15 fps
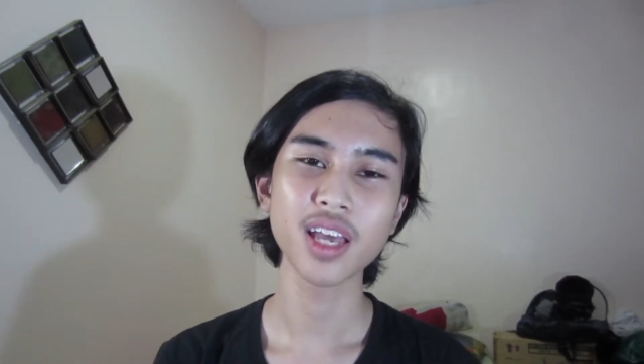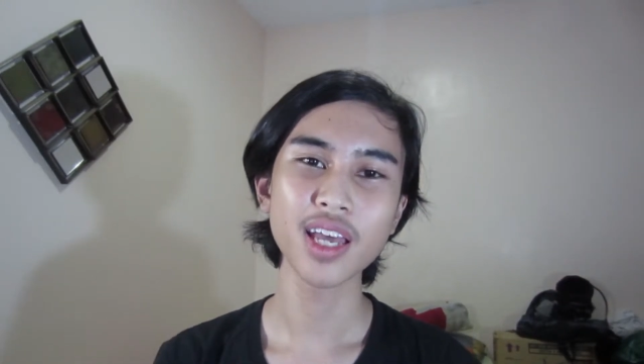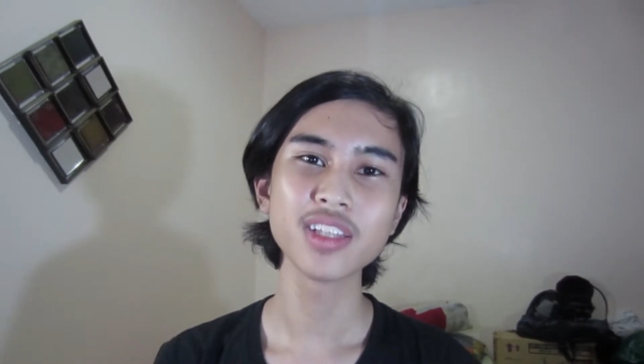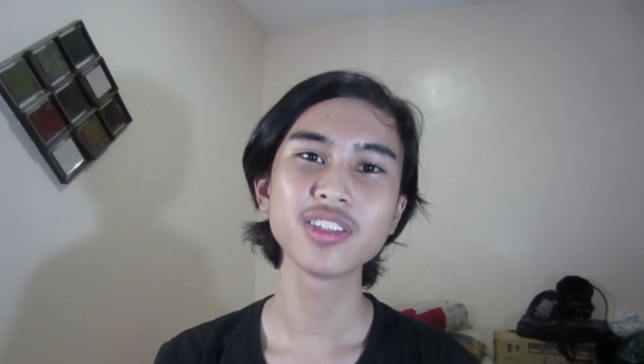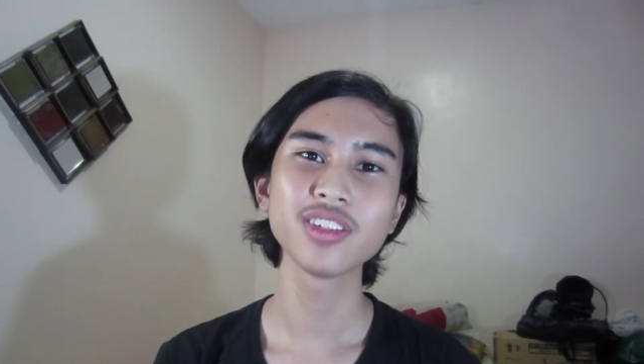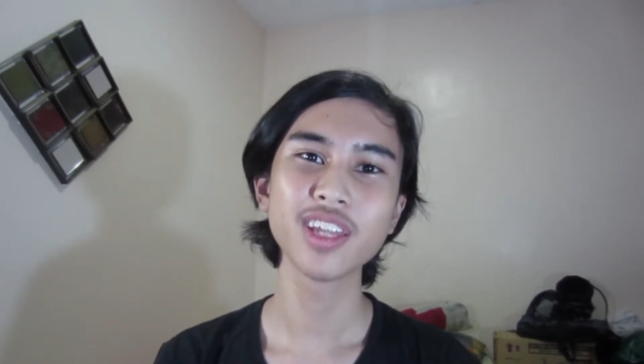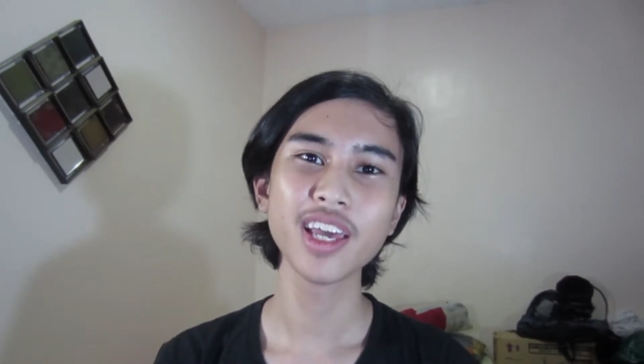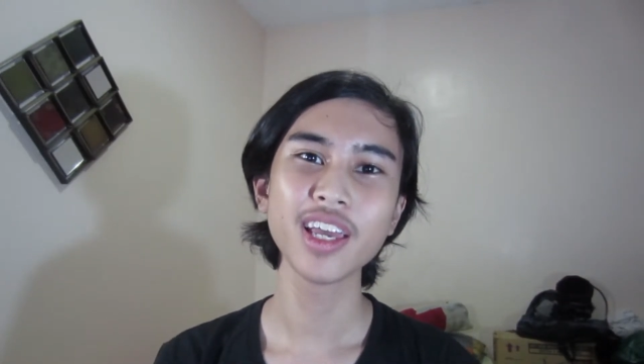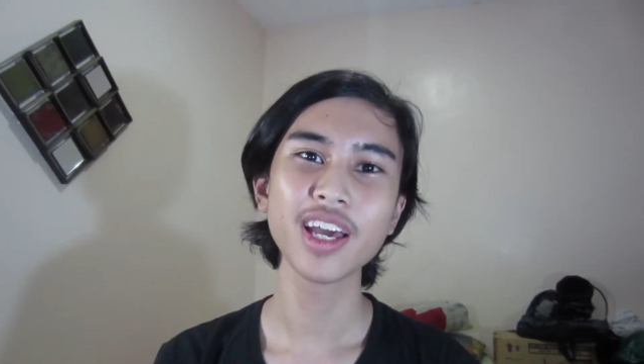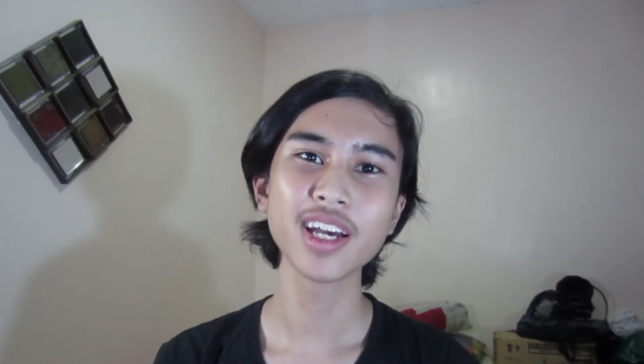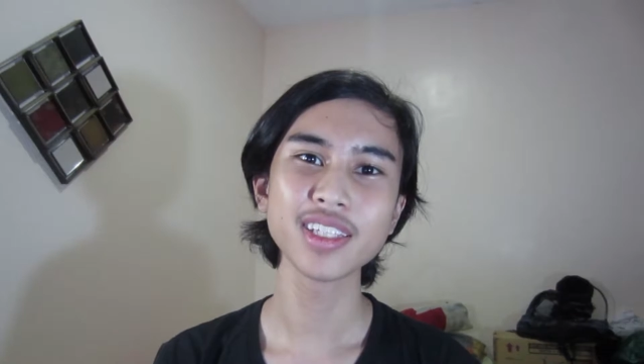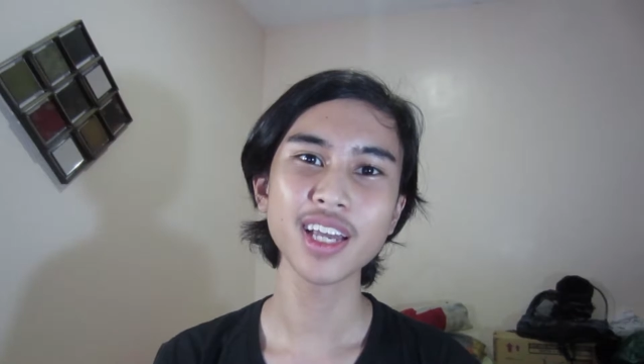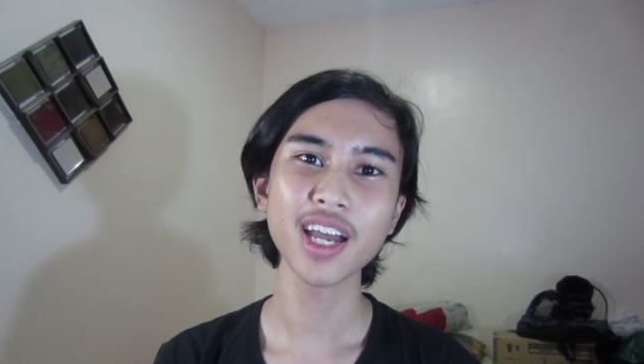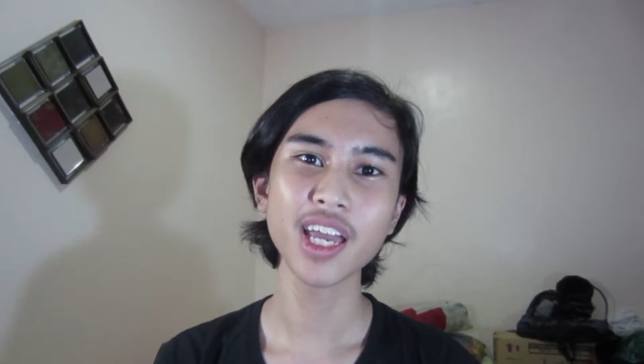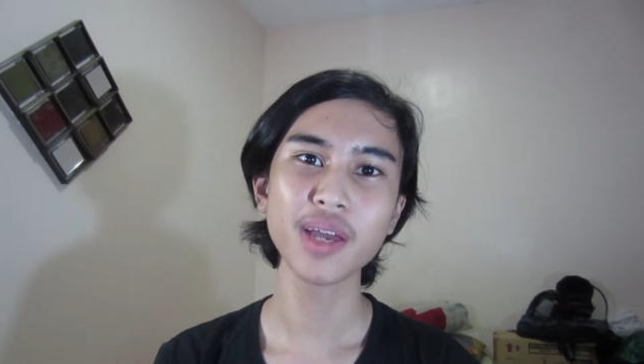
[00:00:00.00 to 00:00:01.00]
And today,
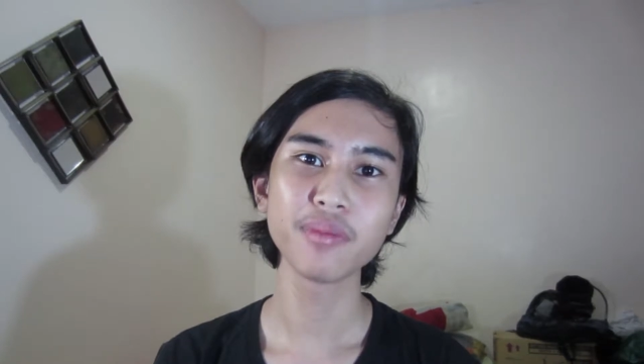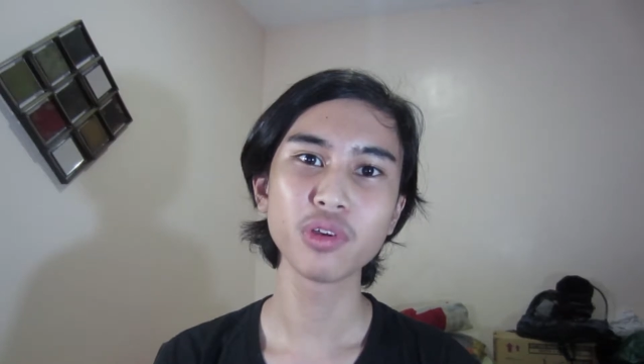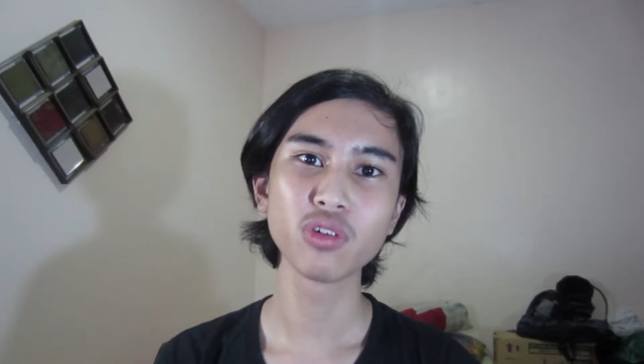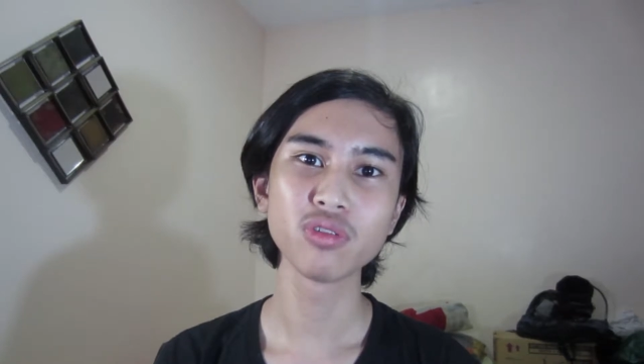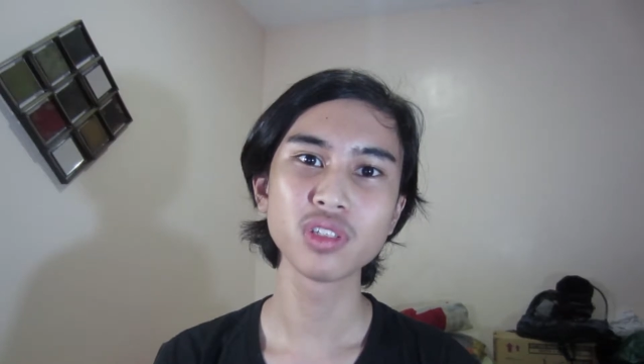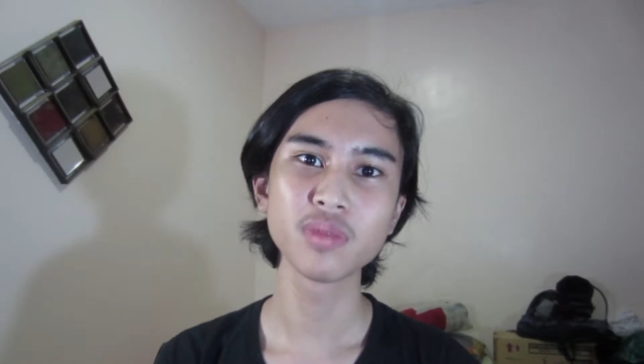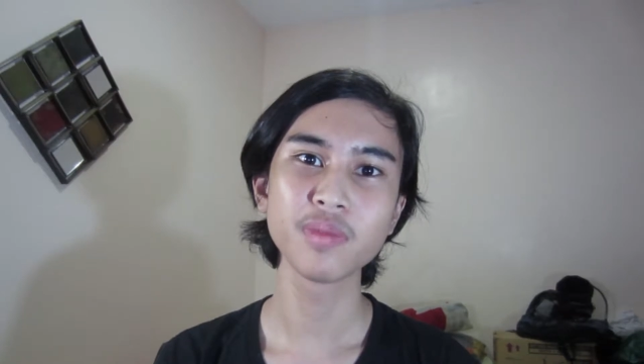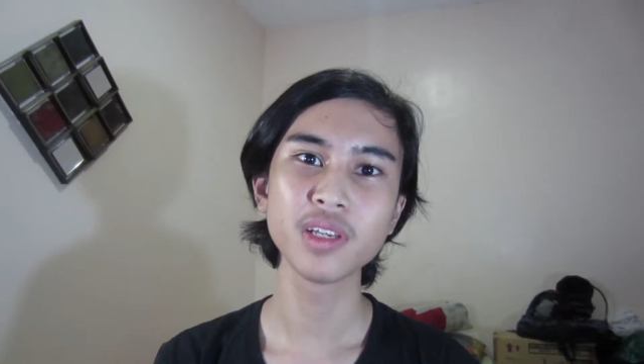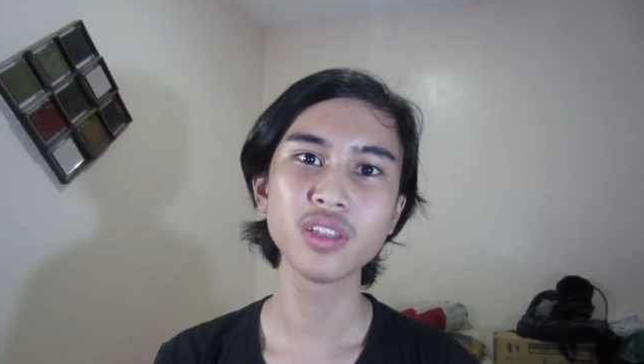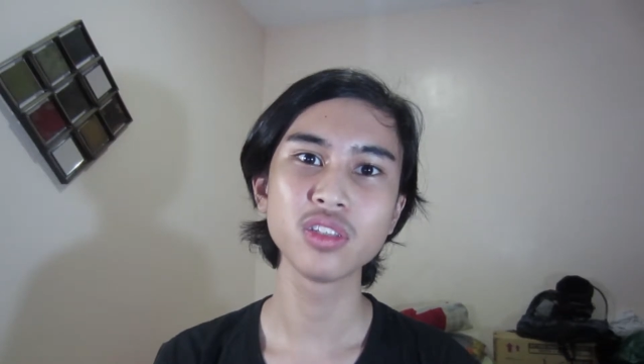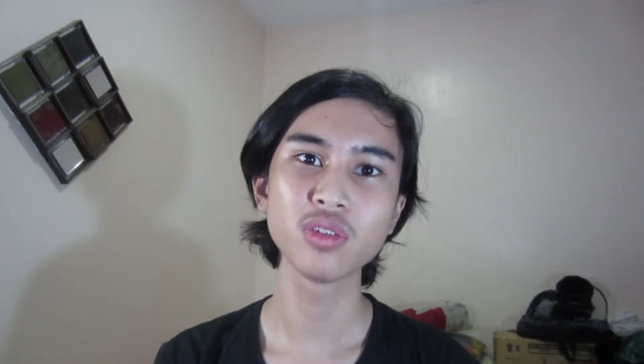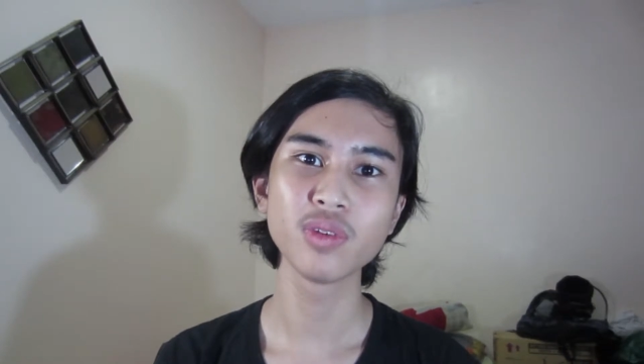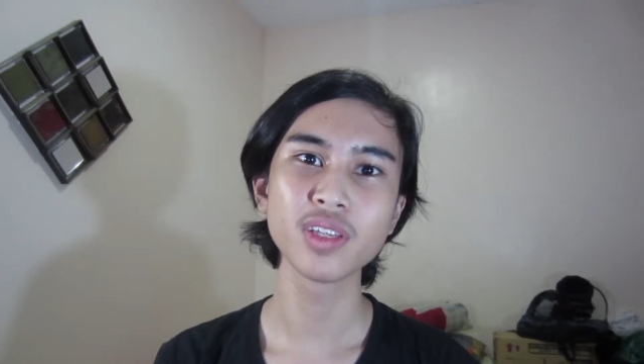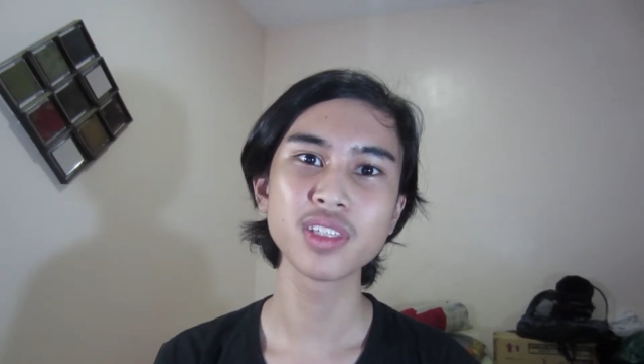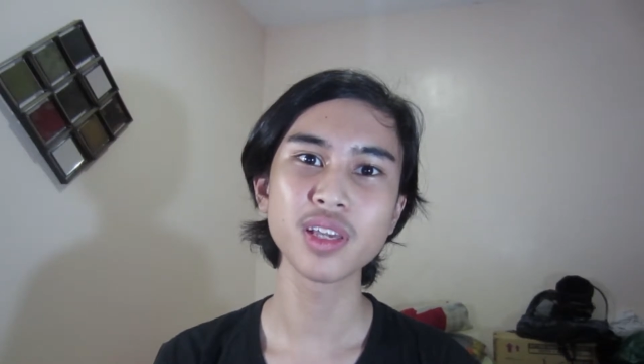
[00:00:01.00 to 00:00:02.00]
guys, I am going to be
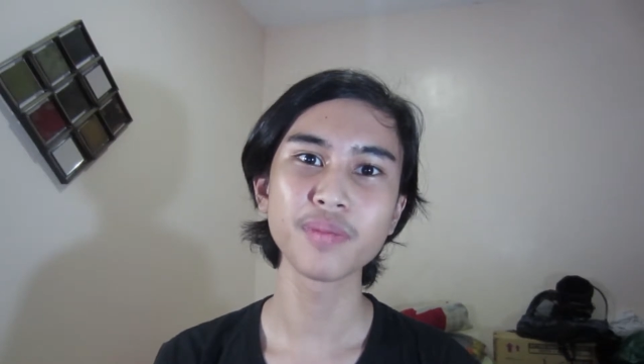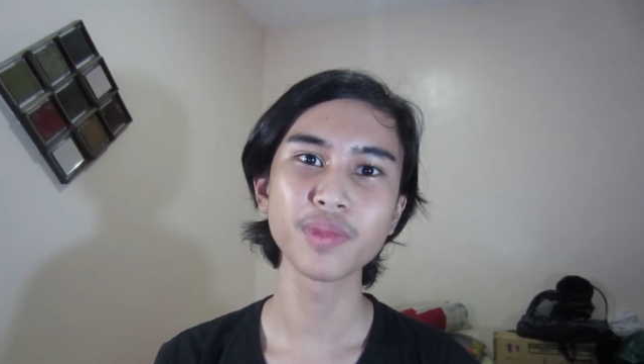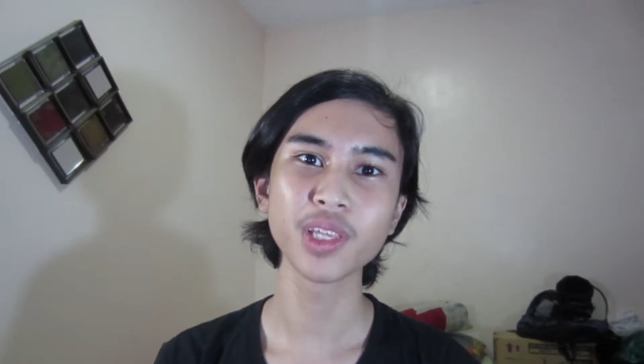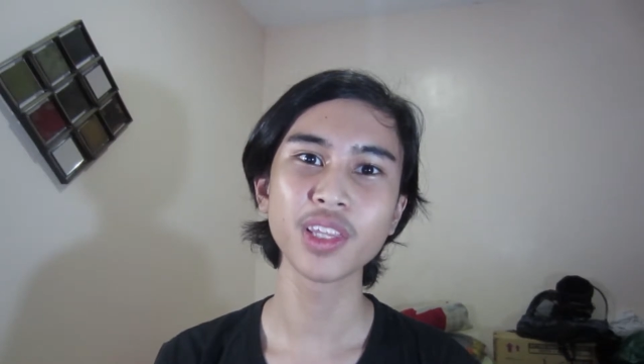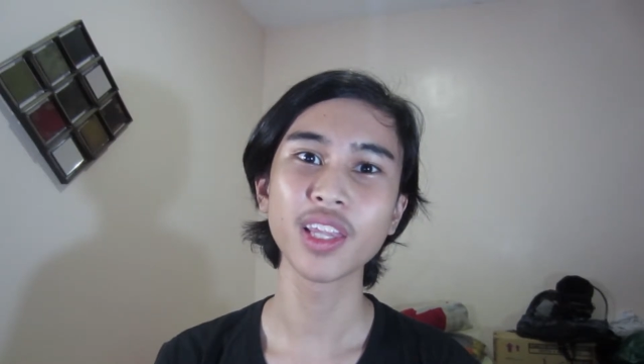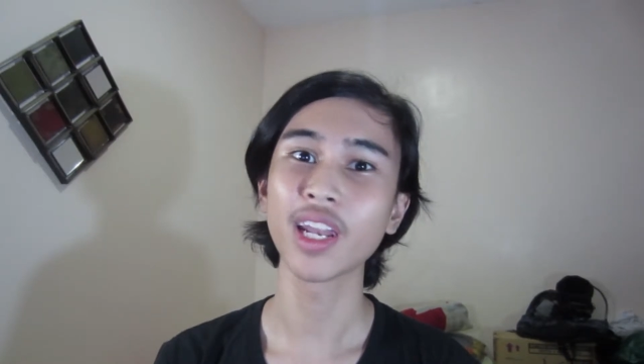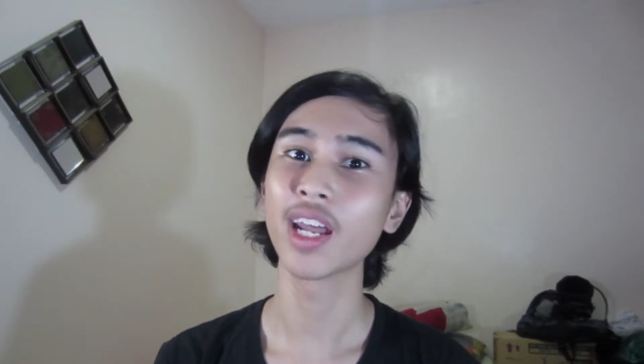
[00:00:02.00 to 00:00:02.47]
doing something